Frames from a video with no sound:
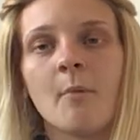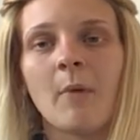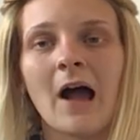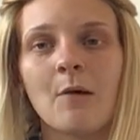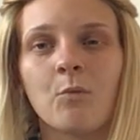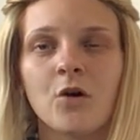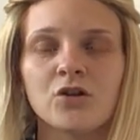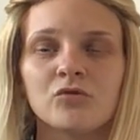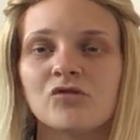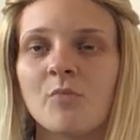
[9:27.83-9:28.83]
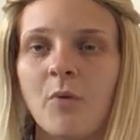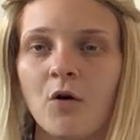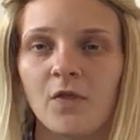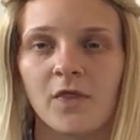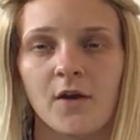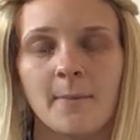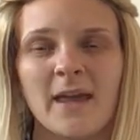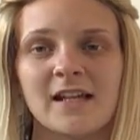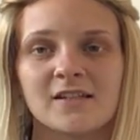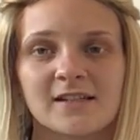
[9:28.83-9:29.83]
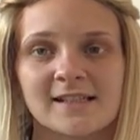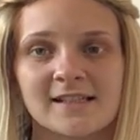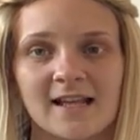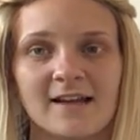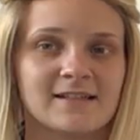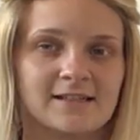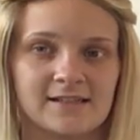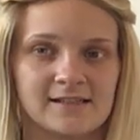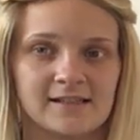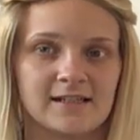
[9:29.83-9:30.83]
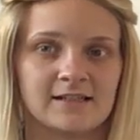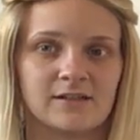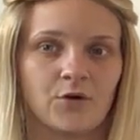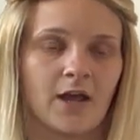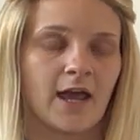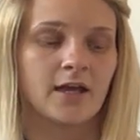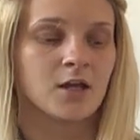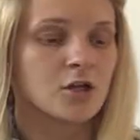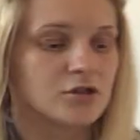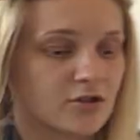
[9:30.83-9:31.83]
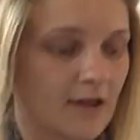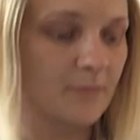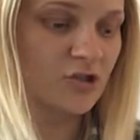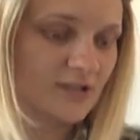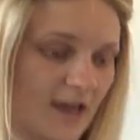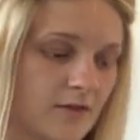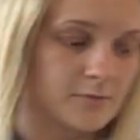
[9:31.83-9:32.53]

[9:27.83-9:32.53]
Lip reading: but I want you to put them into sentences, okay? So let me just get